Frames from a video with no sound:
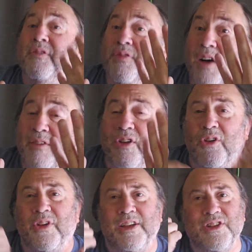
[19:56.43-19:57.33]
$5
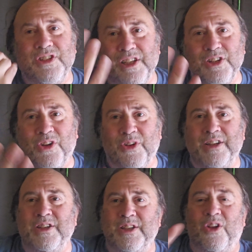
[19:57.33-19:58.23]
donations, $10
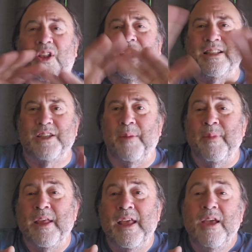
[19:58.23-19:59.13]
donations. It all adds up.
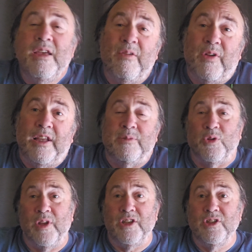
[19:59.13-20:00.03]
If we get some
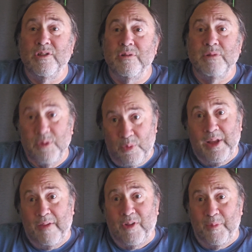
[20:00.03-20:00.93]
donations, we
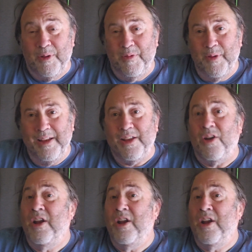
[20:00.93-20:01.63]
have a little bit of money there.